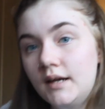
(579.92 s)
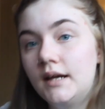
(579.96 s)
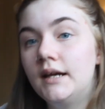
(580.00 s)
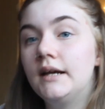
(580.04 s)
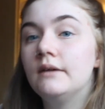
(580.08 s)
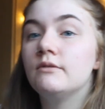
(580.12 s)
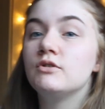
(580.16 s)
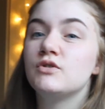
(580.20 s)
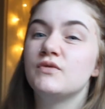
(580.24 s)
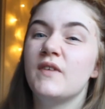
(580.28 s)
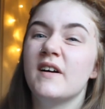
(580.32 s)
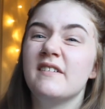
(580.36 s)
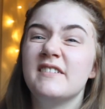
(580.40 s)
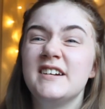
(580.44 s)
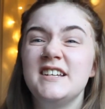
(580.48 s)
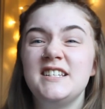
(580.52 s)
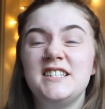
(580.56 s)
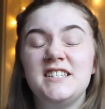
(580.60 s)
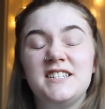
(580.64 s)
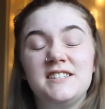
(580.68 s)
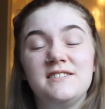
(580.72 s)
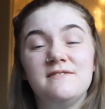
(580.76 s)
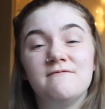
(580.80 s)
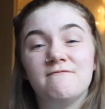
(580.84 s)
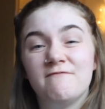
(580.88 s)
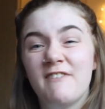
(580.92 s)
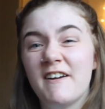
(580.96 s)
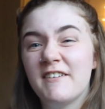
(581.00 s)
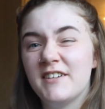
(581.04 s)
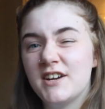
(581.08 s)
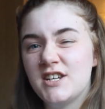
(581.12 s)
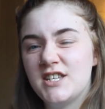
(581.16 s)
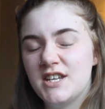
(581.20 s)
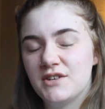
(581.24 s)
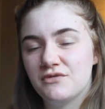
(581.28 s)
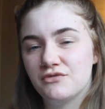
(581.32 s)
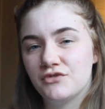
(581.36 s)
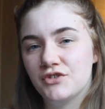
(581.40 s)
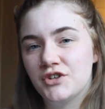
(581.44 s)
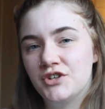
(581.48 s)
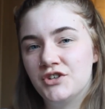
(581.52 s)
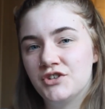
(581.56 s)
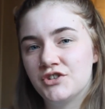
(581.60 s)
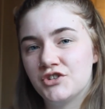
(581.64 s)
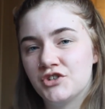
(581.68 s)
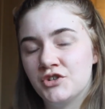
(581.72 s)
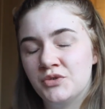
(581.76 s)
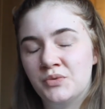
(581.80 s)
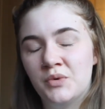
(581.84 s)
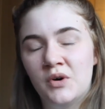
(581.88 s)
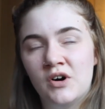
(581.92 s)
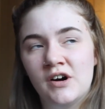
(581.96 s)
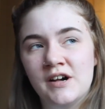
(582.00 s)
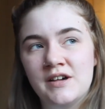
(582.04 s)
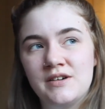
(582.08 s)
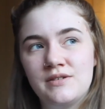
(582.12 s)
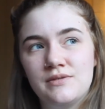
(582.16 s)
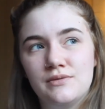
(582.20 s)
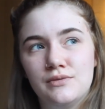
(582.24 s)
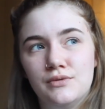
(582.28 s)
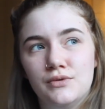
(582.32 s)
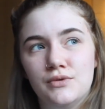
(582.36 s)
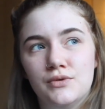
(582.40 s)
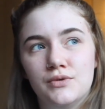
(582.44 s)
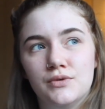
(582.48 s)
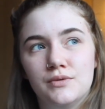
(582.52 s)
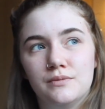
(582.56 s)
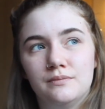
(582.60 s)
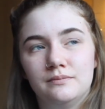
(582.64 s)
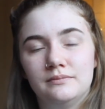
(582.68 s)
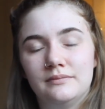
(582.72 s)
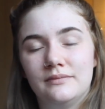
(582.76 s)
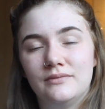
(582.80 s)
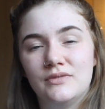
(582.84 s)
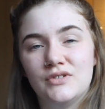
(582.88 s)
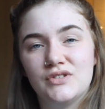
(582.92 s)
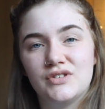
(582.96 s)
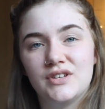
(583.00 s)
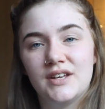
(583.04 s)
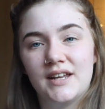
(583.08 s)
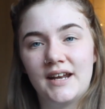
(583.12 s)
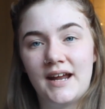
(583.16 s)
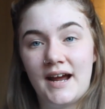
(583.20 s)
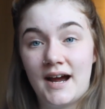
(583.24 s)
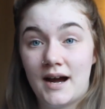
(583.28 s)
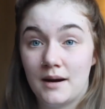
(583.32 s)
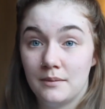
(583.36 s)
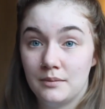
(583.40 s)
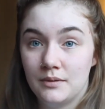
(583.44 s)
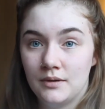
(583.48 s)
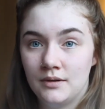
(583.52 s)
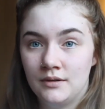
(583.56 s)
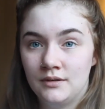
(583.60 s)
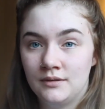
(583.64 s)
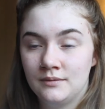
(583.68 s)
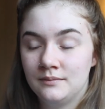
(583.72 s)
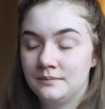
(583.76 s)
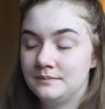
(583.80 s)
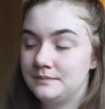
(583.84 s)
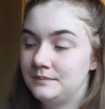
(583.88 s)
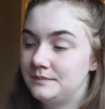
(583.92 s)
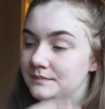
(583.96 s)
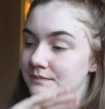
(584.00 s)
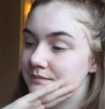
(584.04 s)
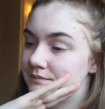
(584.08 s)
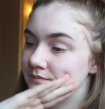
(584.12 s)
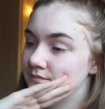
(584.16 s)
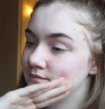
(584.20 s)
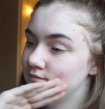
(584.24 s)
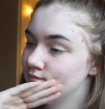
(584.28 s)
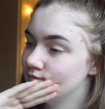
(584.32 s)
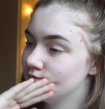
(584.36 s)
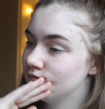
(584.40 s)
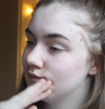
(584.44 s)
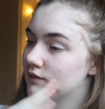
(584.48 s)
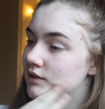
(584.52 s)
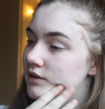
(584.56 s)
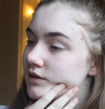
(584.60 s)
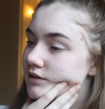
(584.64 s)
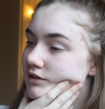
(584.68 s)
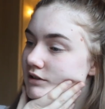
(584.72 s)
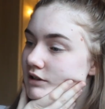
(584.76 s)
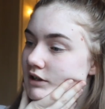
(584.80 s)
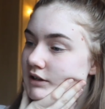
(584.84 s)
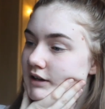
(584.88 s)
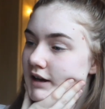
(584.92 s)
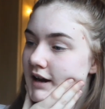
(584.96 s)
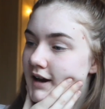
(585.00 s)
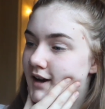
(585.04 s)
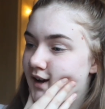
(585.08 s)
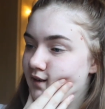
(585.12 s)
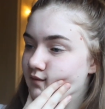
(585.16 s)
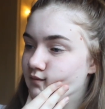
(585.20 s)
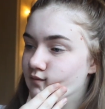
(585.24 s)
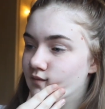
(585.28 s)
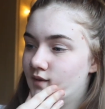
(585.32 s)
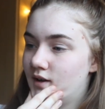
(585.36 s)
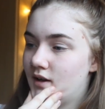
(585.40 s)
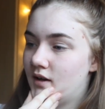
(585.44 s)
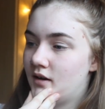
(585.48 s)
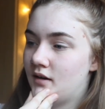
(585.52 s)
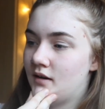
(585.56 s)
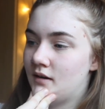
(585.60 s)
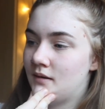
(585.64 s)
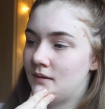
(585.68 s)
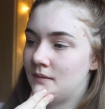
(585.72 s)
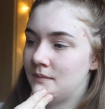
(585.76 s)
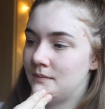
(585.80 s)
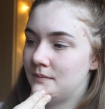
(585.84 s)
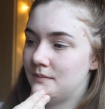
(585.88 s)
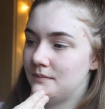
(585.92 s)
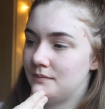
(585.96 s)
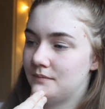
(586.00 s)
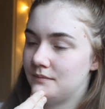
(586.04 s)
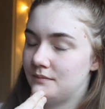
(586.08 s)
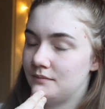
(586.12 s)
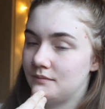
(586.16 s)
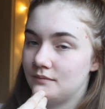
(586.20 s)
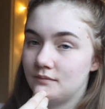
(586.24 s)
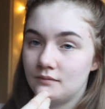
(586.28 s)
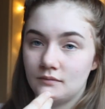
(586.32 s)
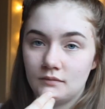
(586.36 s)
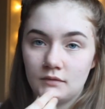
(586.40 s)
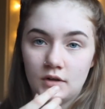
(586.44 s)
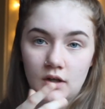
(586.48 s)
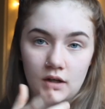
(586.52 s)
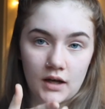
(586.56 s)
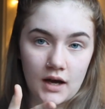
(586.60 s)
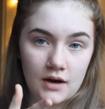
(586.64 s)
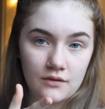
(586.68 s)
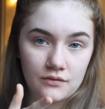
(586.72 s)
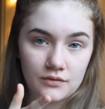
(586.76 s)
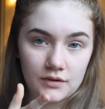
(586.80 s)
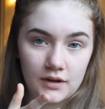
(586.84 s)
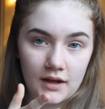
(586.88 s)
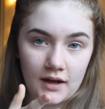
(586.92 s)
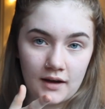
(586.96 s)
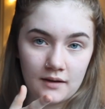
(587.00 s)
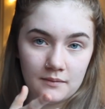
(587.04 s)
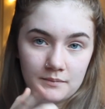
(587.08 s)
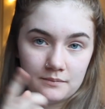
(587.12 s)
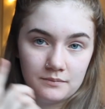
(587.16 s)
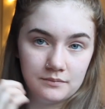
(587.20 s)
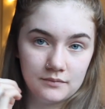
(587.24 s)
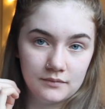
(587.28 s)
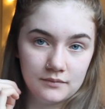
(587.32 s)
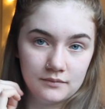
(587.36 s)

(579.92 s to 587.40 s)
It was very, very different to what I thought was going to happen. So yeah, look out for that.